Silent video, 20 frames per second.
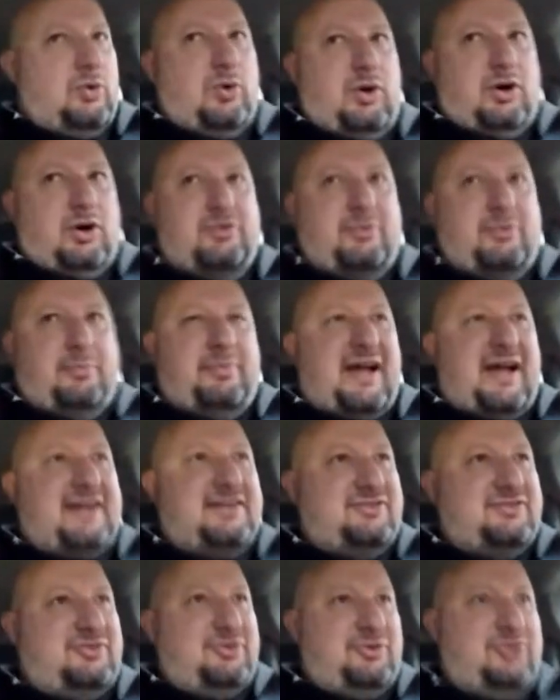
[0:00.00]
Welcome
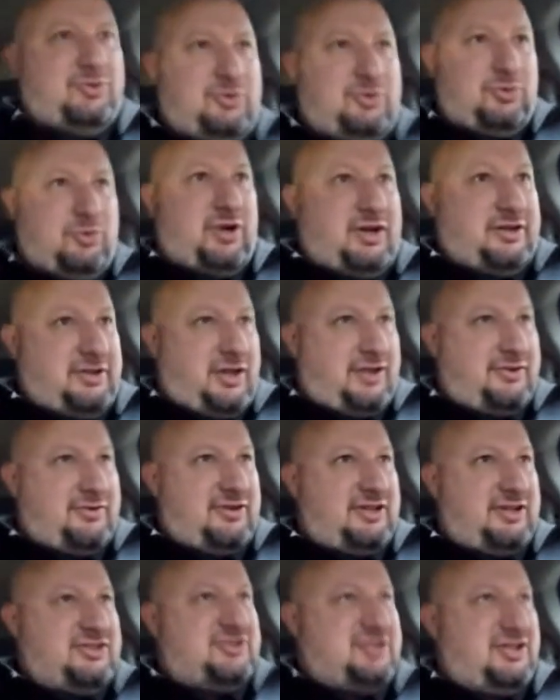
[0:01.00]
back to
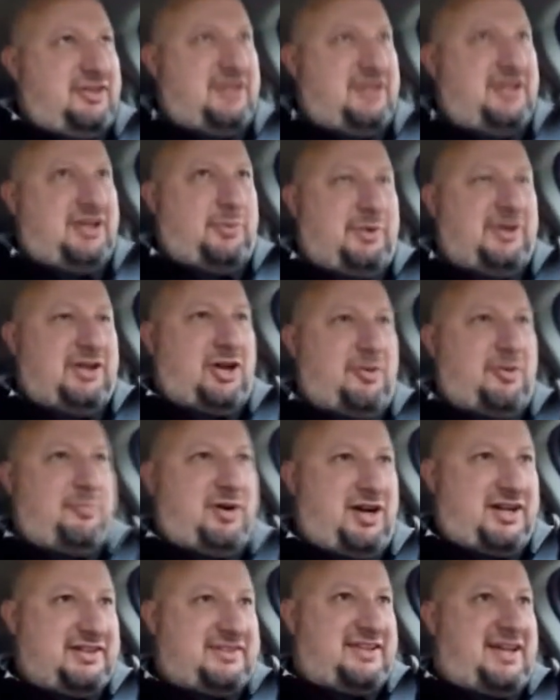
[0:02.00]
another edition of the Here We Go
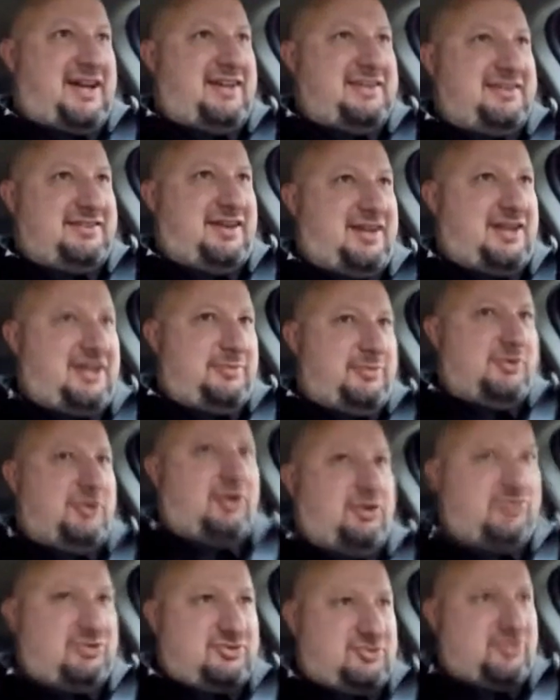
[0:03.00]
podcast. I am your
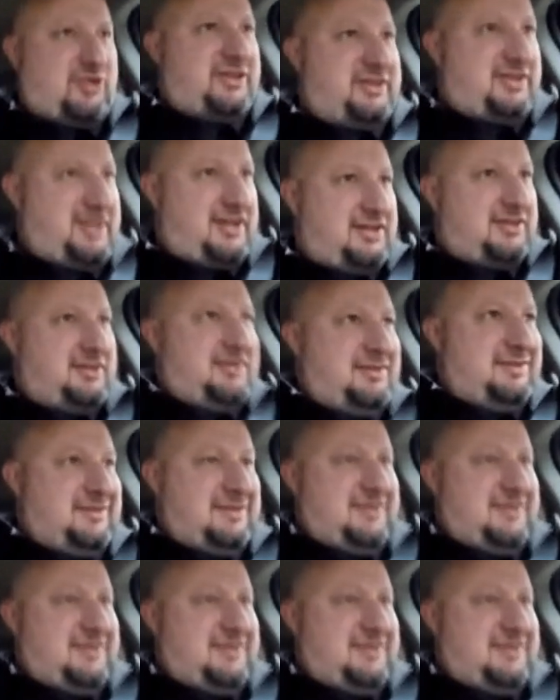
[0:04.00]
host, Trent Gang.